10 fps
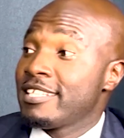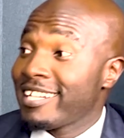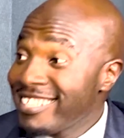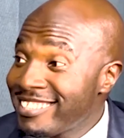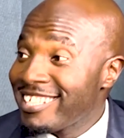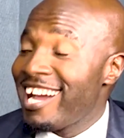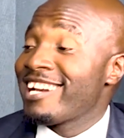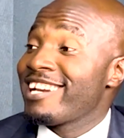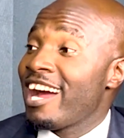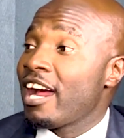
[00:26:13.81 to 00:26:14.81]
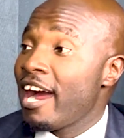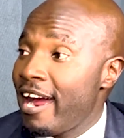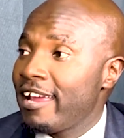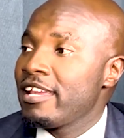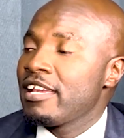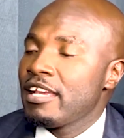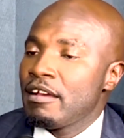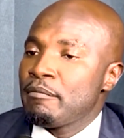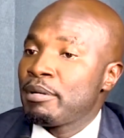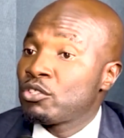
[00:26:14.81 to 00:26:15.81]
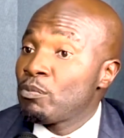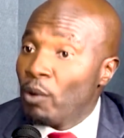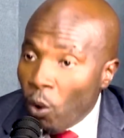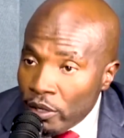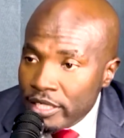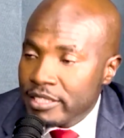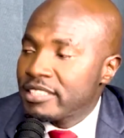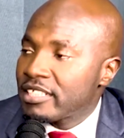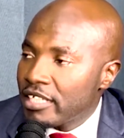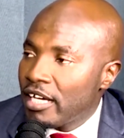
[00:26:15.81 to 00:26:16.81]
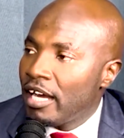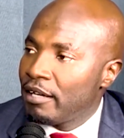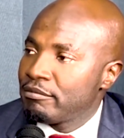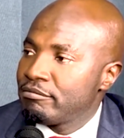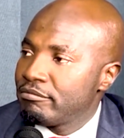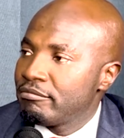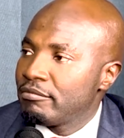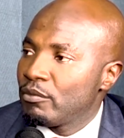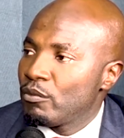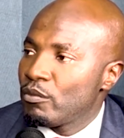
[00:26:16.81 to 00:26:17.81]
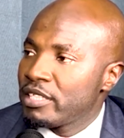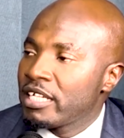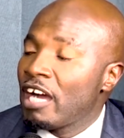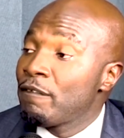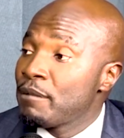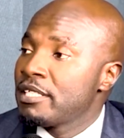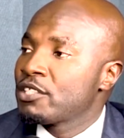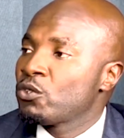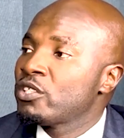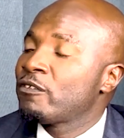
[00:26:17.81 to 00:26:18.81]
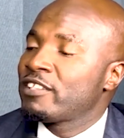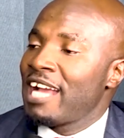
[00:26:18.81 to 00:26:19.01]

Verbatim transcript: the rates are, are high, but to be honest, um, the government is not